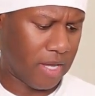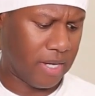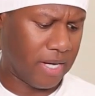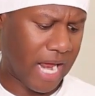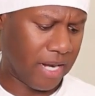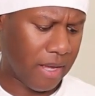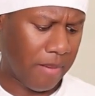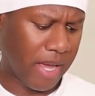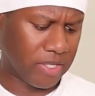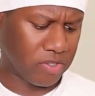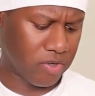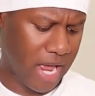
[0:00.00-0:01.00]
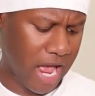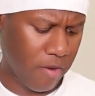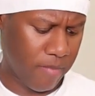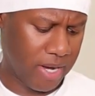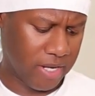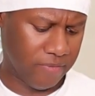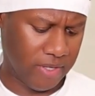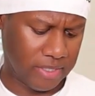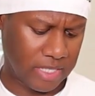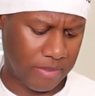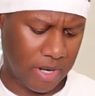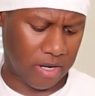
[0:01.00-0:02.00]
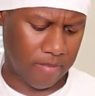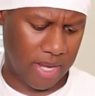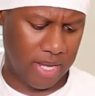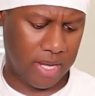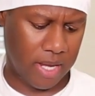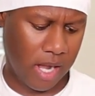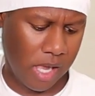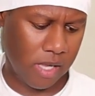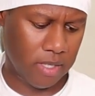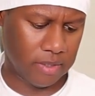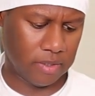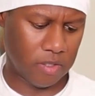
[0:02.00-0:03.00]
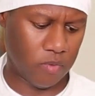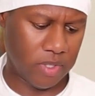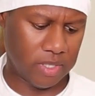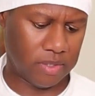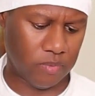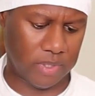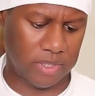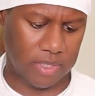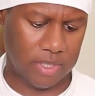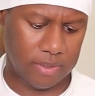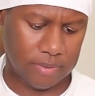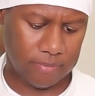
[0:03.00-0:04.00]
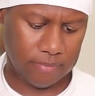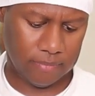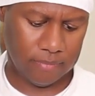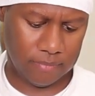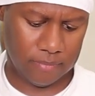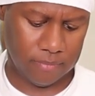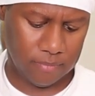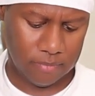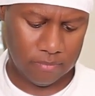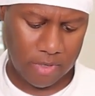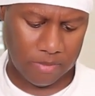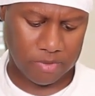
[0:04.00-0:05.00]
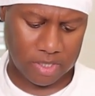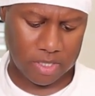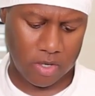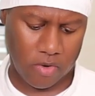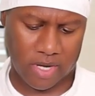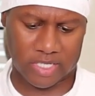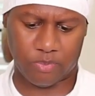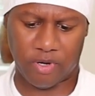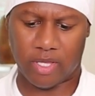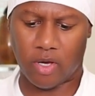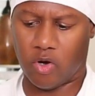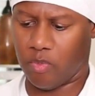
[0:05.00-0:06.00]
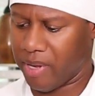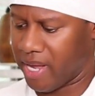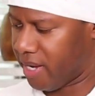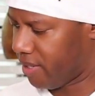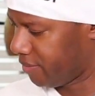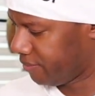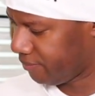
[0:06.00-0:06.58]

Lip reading: Again, I'm not sure how many of these I'm gonna make, so we'll see. I'm just gonna go ahead and spray the whole pan.